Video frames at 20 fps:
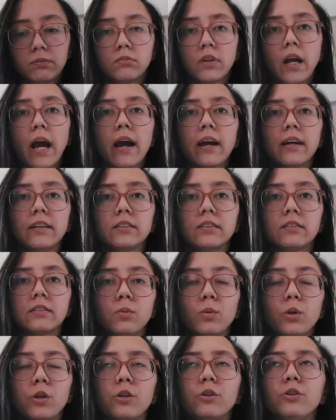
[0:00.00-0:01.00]
Guys,
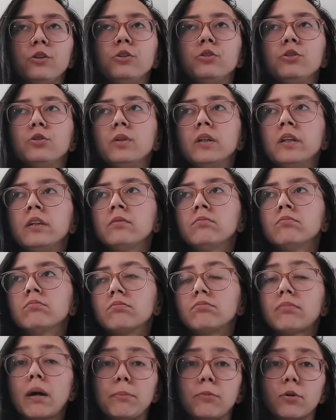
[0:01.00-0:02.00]
what are you doing?
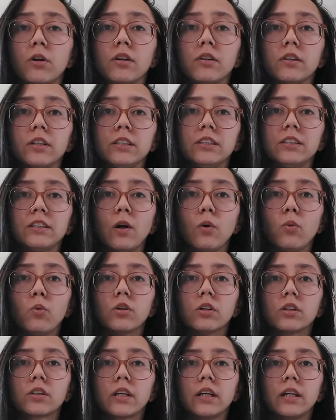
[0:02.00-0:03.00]
My brother is still
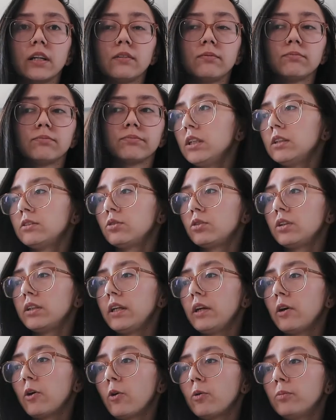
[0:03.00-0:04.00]
working. He's
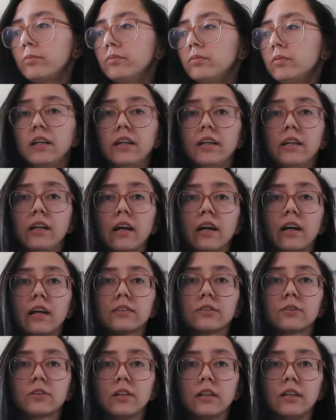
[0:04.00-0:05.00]
already home. He
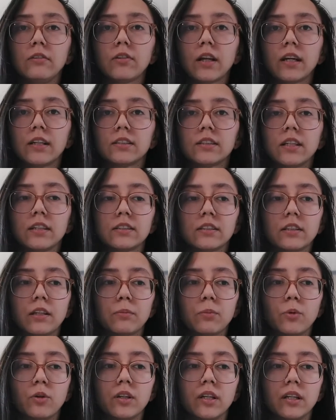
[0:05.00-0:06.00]
has to leave like 6 in the
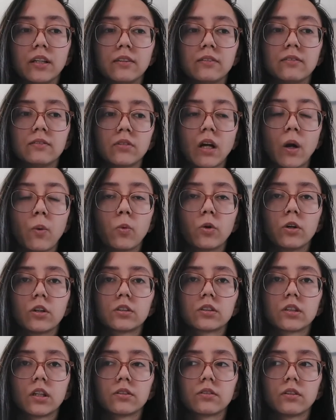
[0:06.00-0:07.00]
morning and
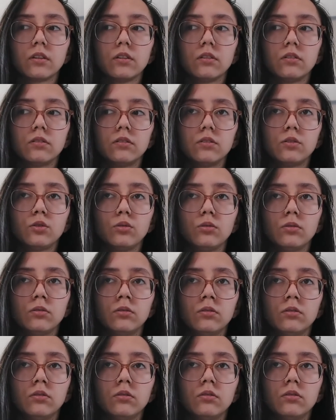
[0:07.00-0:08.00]
works until 2
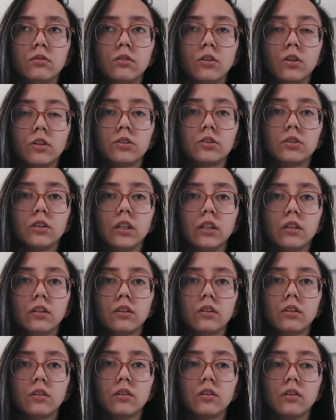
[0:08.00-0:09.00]
or 3.
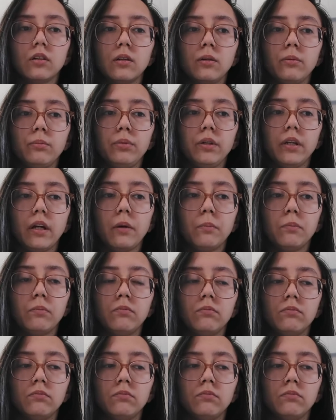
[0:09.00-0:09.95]
p.m.